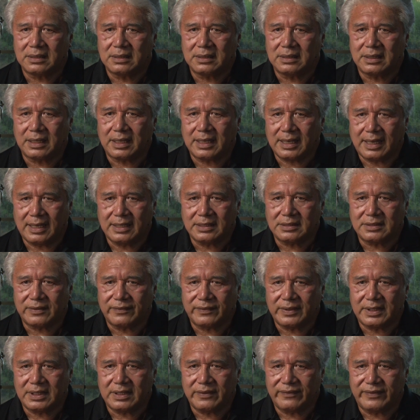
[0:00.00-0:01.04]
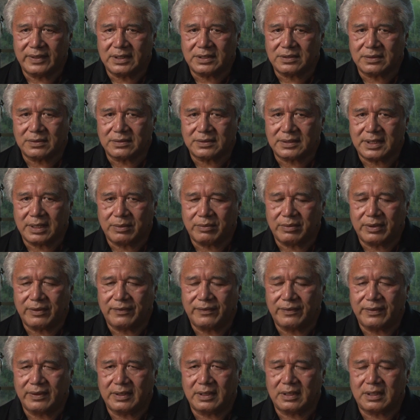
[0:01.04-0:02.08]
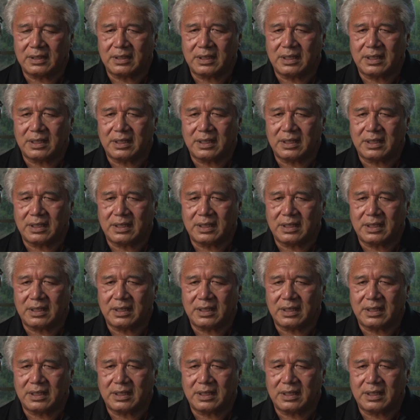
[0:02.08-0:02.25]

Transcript: the kinds of individuals that we feel